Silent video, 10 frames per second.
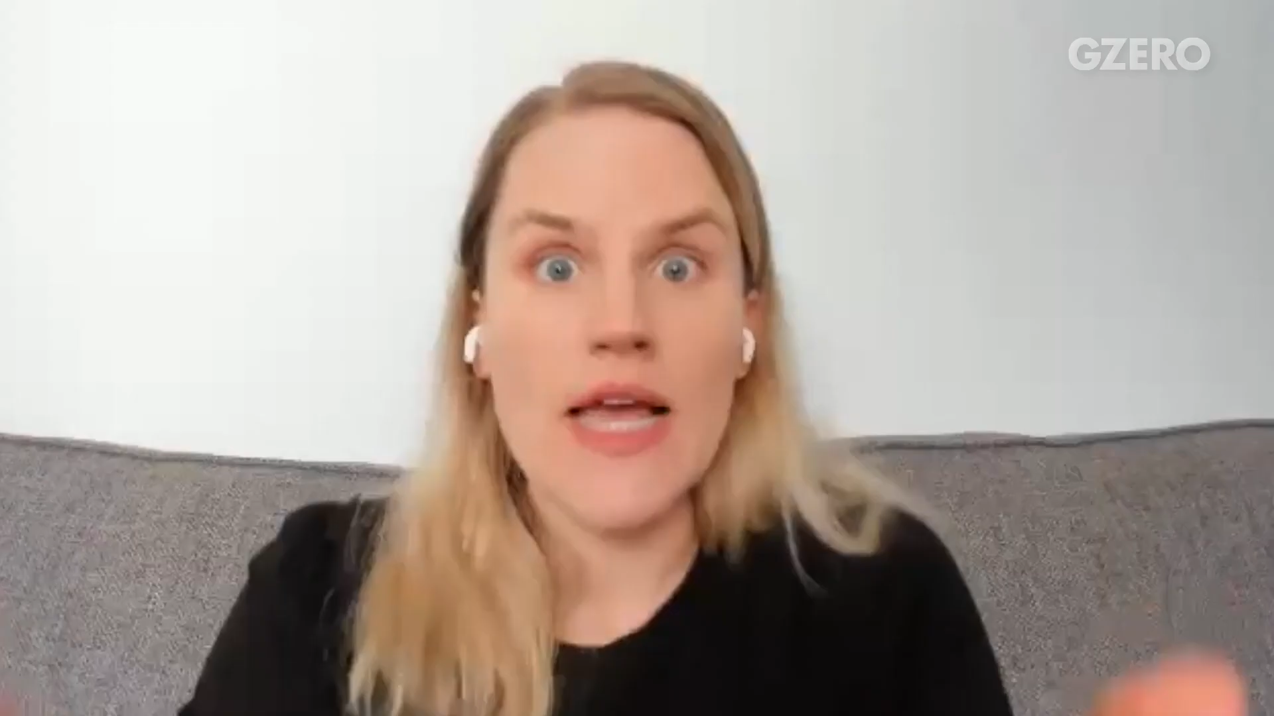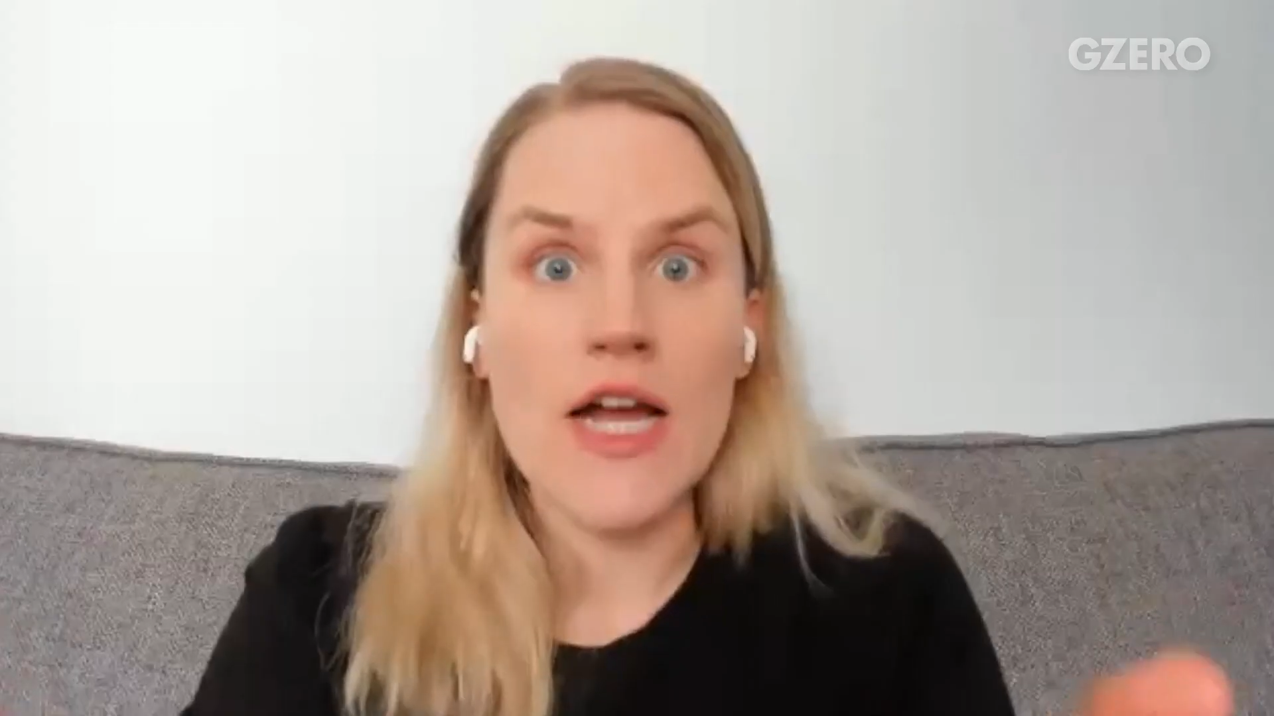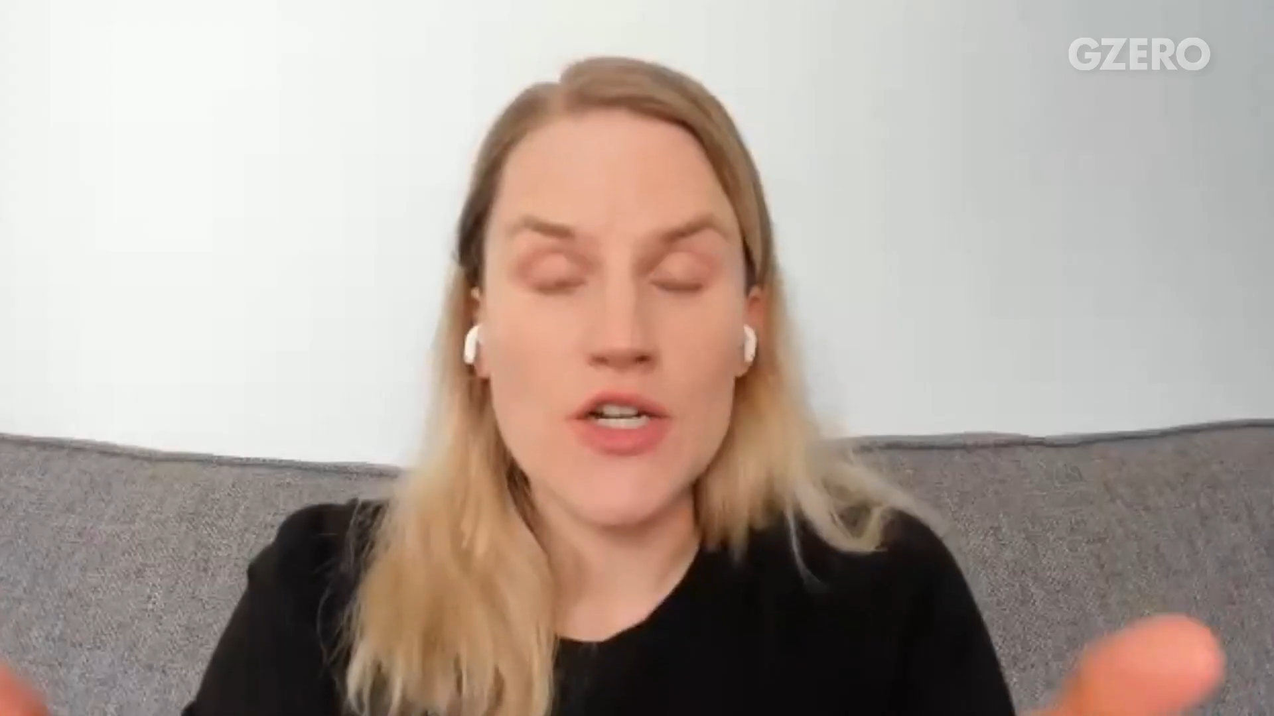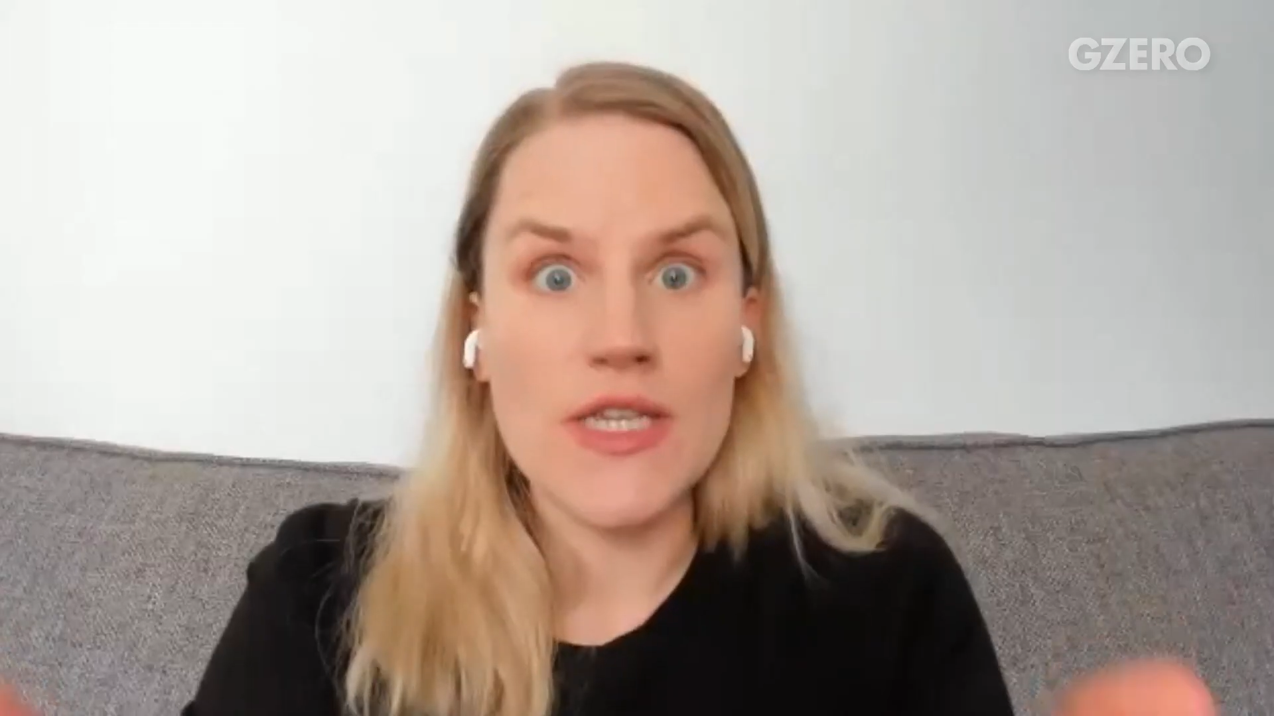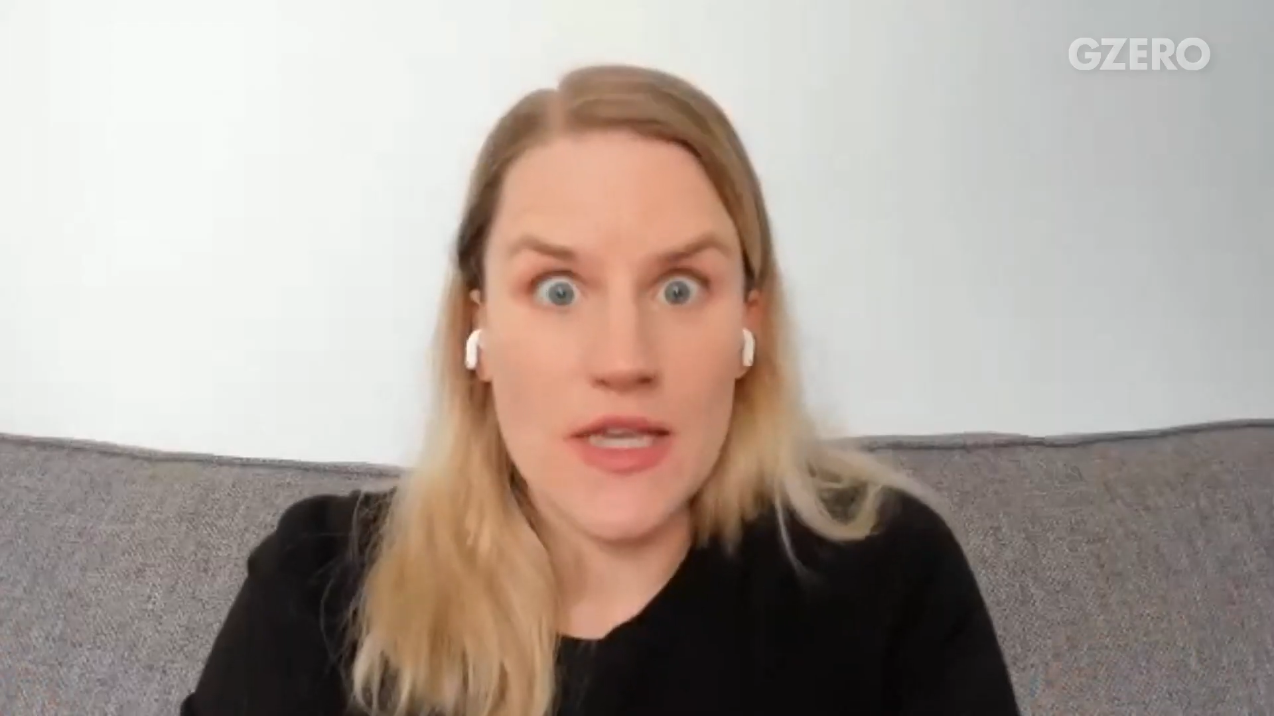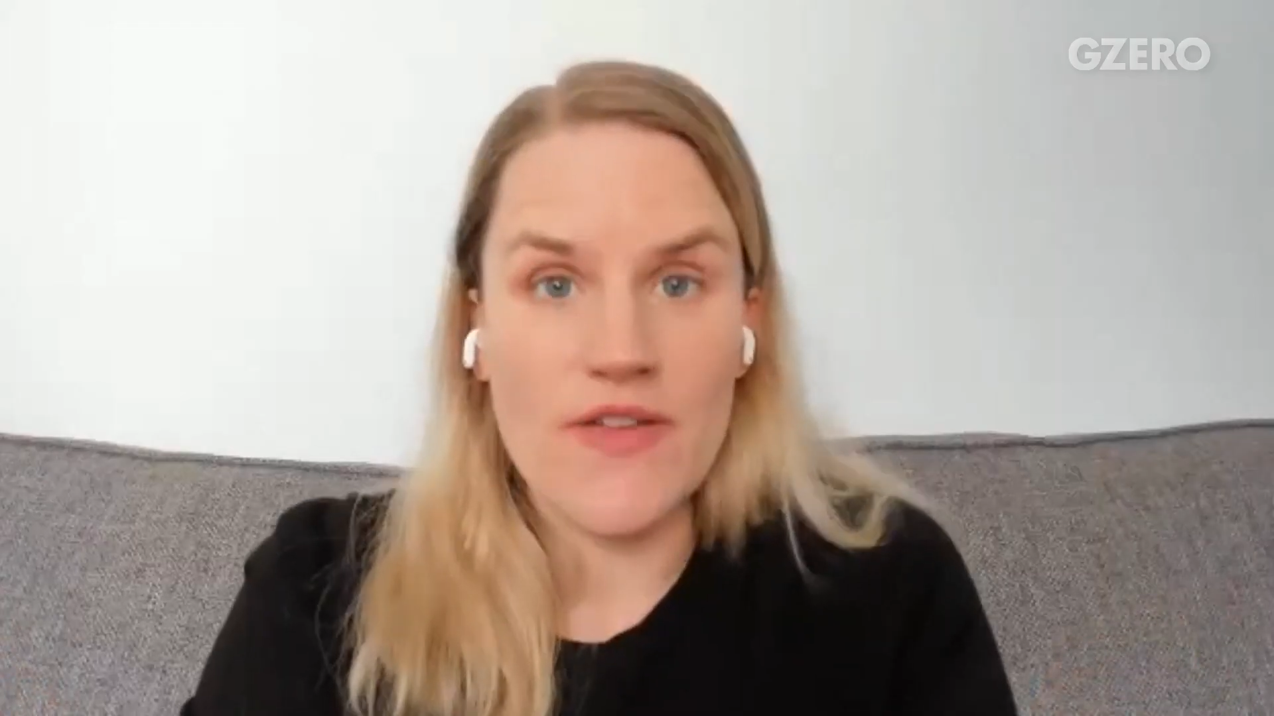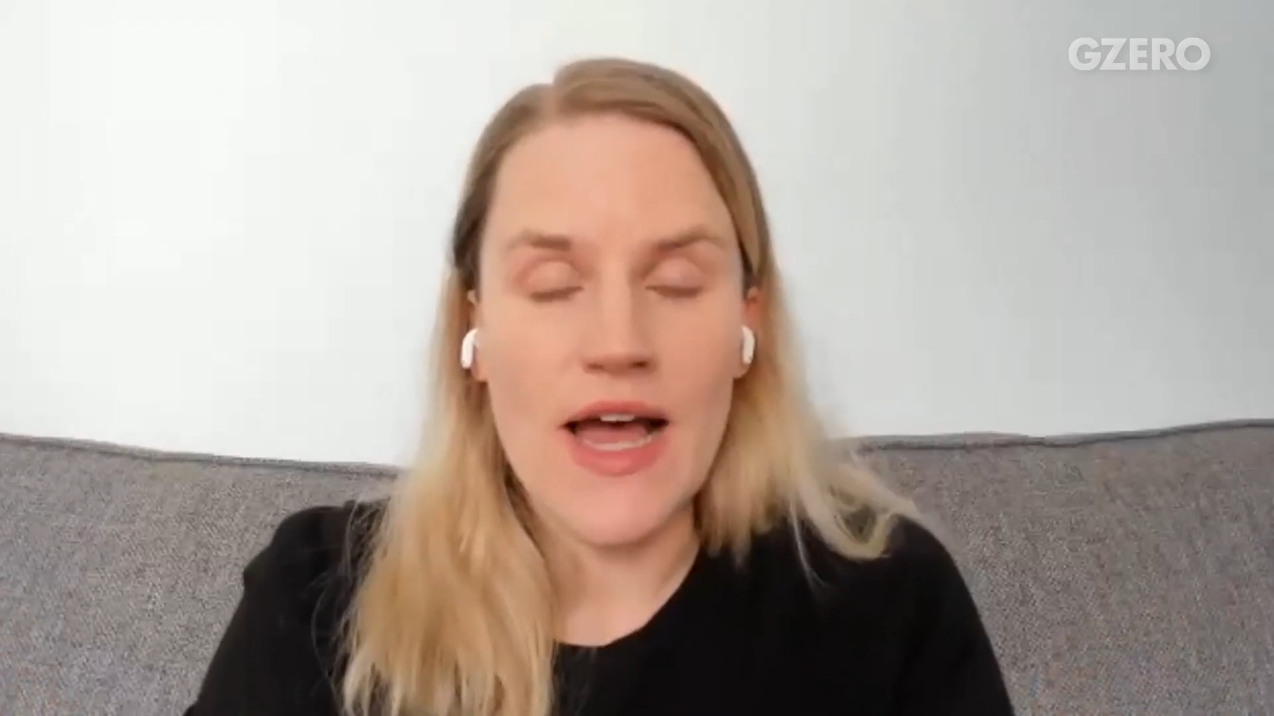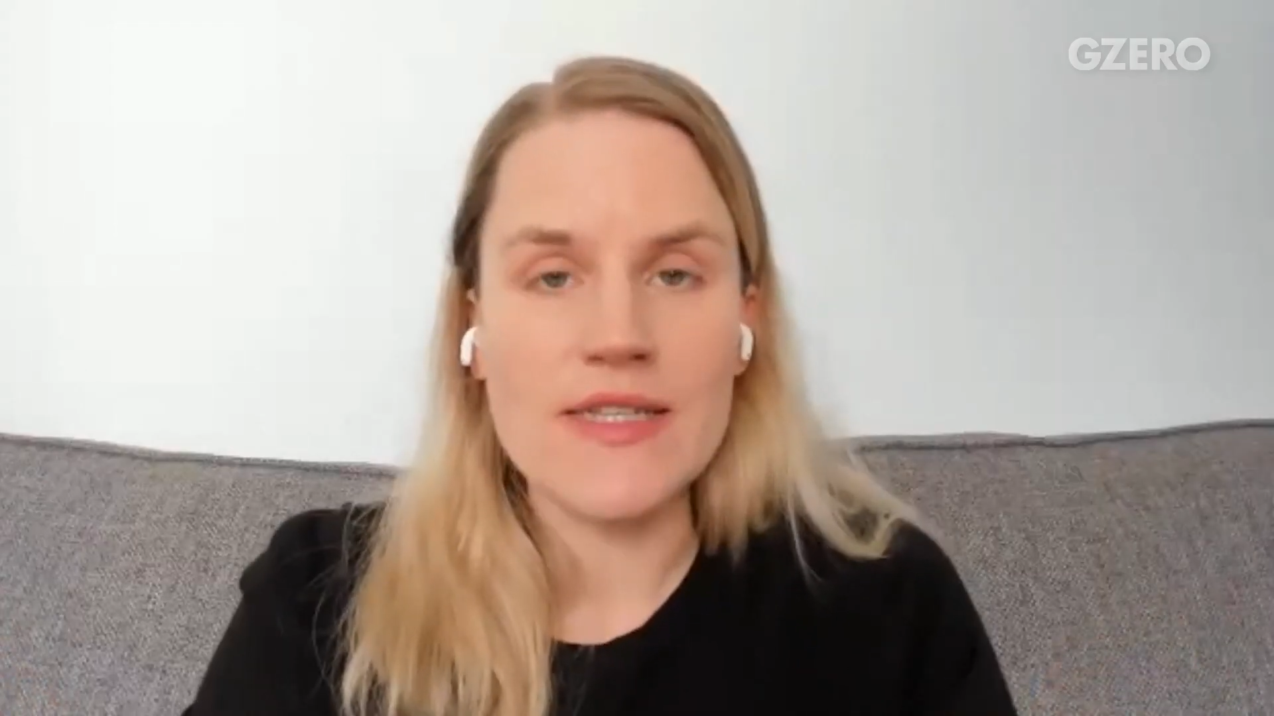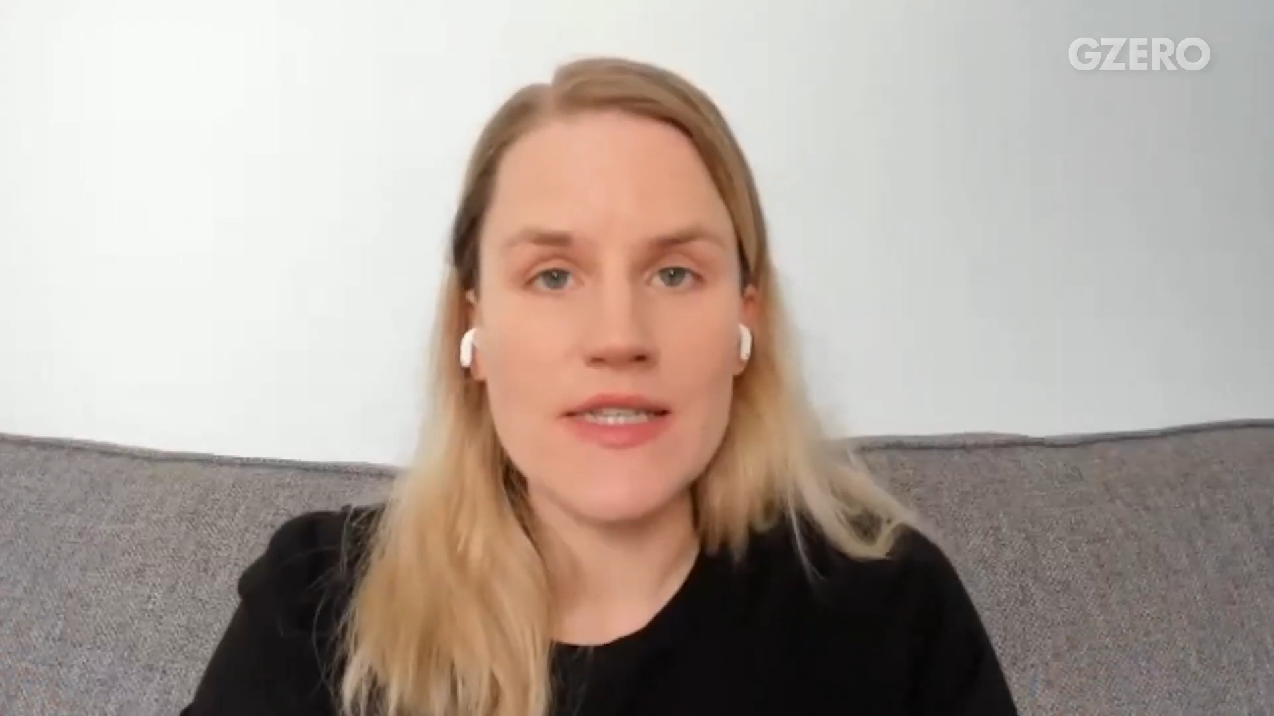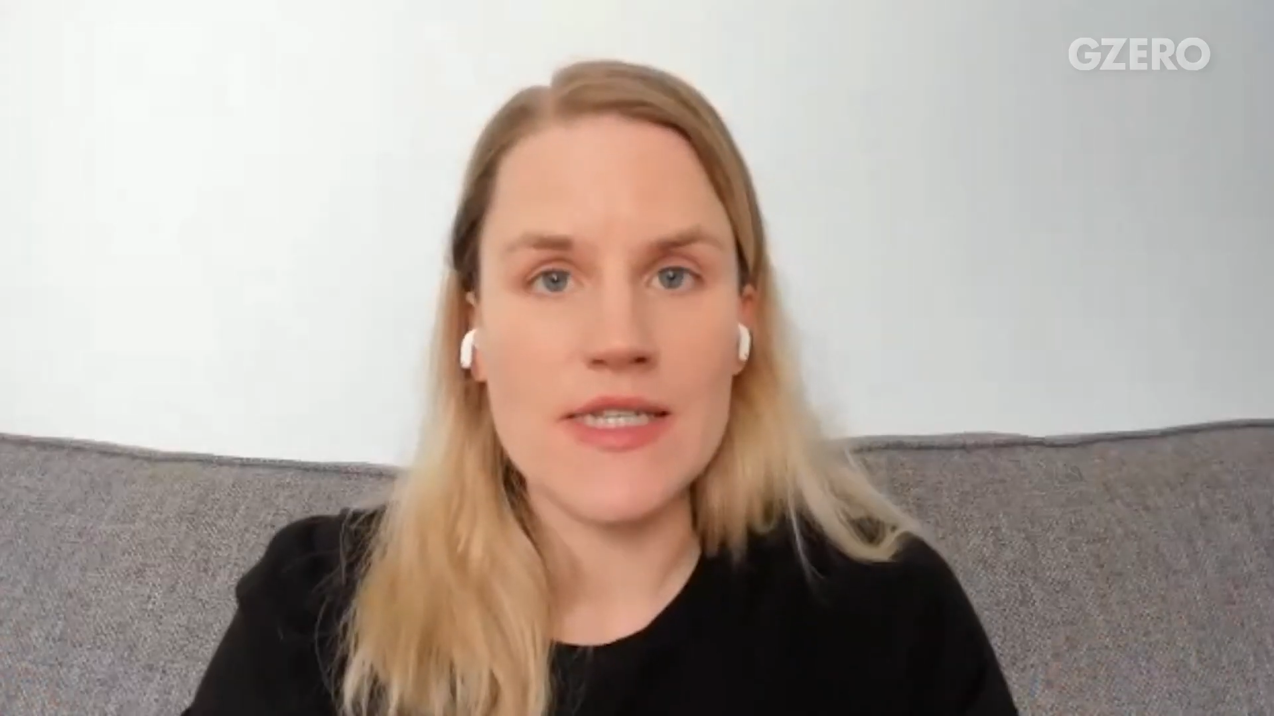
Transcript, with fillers: actually give access